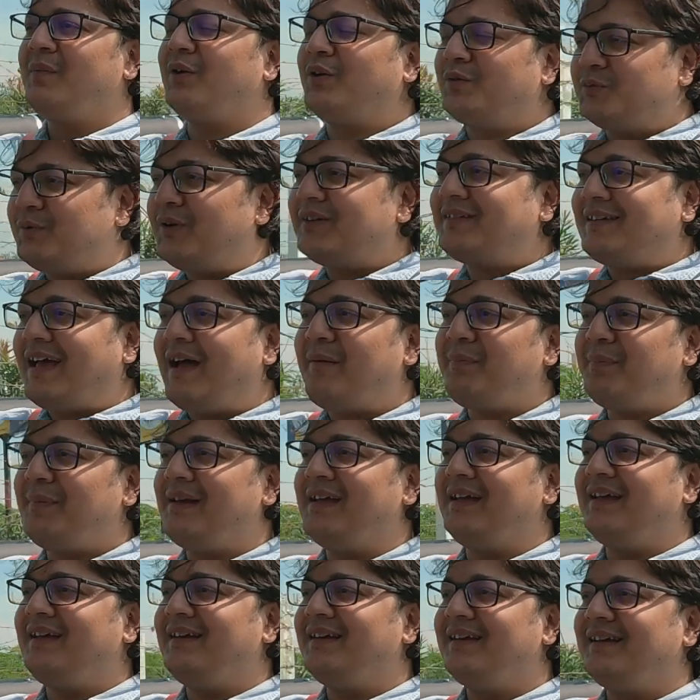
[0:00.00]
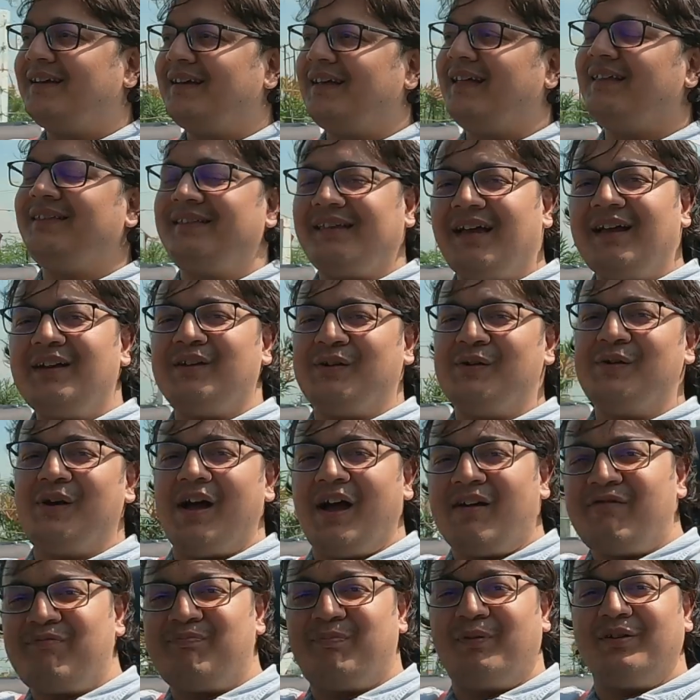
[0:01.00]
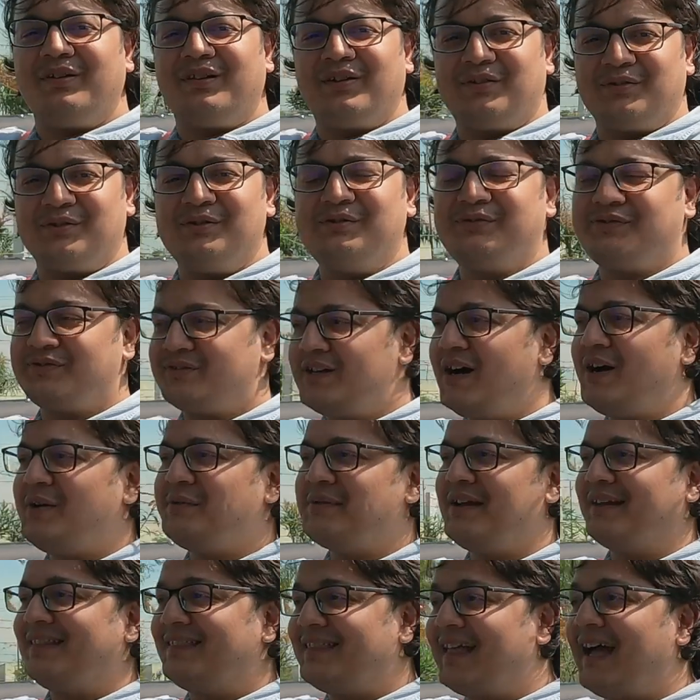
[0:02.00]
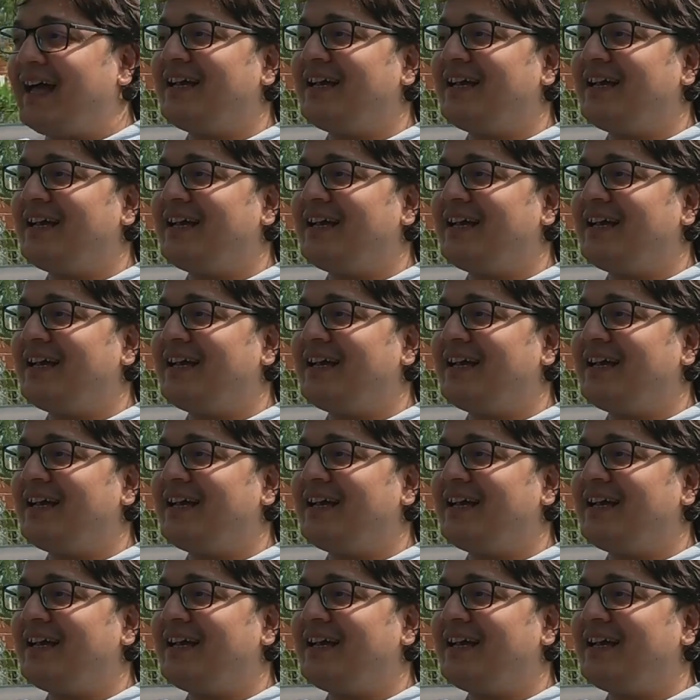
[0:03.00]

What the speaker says: Because what's happening is that you have put the roof down, and